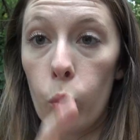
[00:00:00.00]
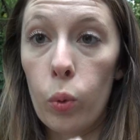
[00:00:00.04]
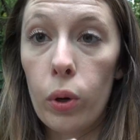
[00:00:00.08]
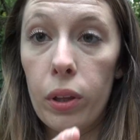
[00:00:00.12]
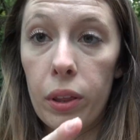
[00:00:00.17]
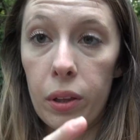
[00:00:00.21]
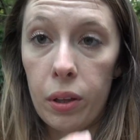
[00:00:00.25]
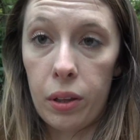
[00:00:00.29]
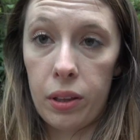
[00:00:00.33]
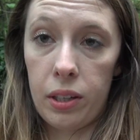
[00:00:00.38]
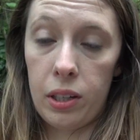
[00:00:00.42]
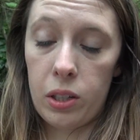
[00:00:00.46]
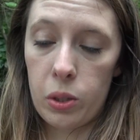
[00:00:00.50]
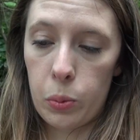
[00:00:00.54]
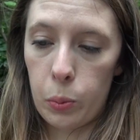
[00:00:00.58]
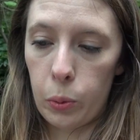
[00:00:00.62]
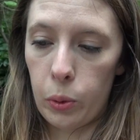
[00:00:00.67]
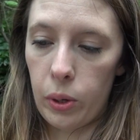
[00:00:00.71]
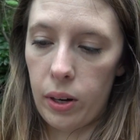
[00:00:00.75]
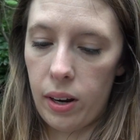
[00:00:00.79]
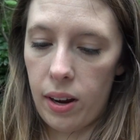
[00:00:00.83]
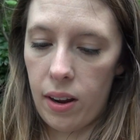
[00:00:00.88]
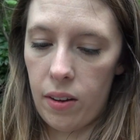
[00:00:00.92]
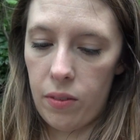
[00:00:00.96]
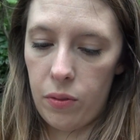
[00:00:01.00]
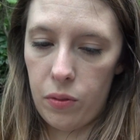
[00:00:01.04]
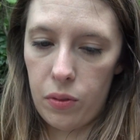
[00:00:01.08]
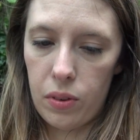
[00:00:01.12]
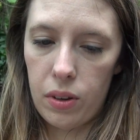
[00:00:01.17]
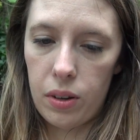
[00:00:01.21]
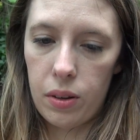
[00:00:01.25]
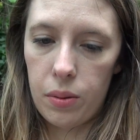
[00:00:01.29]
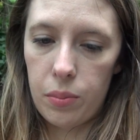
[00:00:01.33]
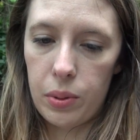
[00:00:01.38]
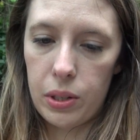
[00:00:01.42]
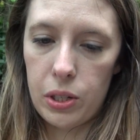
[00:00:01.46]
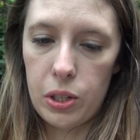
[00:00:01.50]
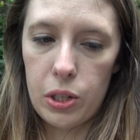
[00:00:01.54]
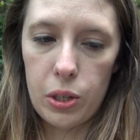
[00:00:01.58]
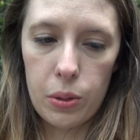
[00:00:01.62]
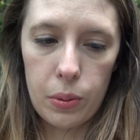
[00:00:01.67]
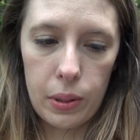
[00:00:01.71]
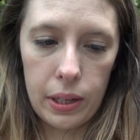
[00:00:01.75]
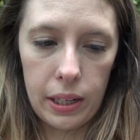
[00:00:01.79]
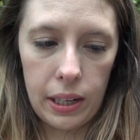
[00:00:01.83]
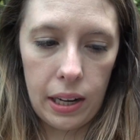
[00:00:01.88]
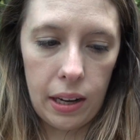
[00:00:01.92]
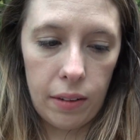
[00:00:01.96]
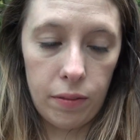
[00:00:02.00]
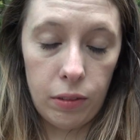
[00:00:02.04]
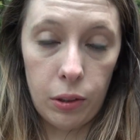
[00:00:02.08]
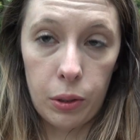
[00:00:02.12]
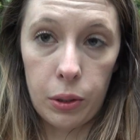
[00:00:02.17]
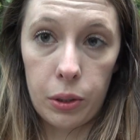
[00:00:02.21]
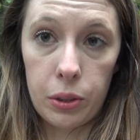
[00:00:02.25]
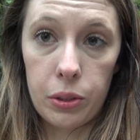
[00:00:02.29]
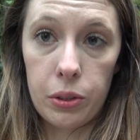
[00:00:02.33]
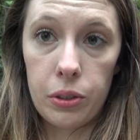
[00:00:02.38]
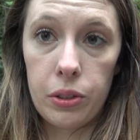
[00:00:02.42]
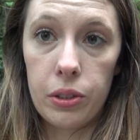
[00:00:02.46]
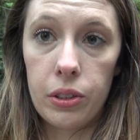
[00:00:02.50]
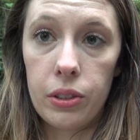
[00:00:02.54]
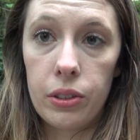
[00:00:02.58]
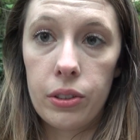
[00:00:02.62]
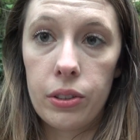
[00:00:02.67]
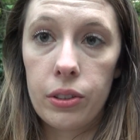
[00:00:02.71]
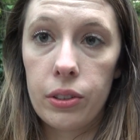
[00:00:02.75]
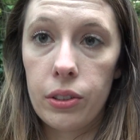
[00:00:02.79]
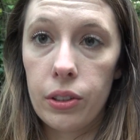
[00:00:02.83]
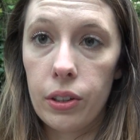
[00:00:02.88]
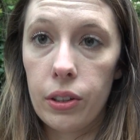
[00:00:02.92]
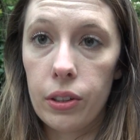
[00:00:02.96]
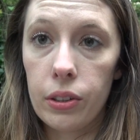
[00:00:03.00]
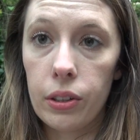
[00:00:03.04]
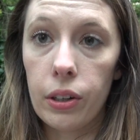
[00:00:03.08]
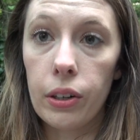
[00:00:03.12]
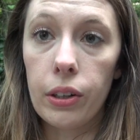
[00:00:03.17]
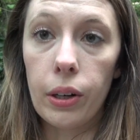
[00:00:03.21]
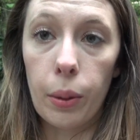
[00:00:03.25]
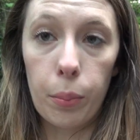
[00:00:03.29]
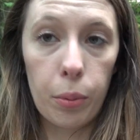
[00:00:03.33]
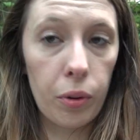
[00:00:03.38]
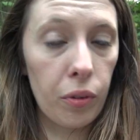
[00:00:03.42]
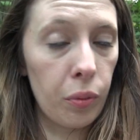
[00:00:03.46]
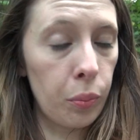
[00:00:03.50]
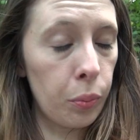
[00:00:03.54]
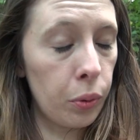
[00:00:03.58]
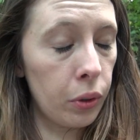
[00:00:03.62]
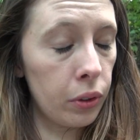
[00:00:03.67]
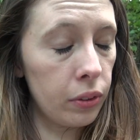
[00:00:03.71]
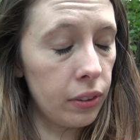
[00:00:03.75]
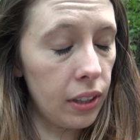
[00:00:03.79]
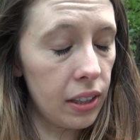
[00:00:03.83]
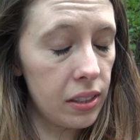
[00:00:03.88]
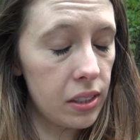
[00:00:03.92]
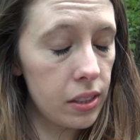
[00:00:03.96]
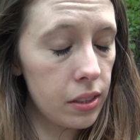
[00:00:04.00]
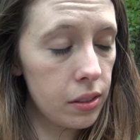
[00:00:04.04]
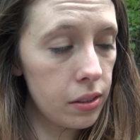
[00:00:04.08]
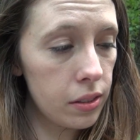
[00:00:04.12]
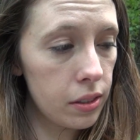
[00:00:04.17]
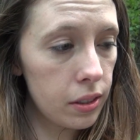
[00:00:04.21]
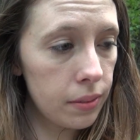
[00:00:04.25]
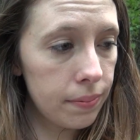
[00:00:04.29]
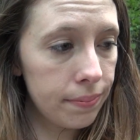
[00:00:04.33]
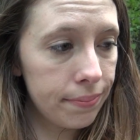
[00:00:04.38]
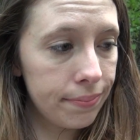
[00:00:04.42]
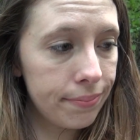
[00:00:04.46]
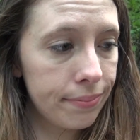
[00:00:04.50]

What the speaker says: With all the exploring I've been doing, I've learned a number of important lessons.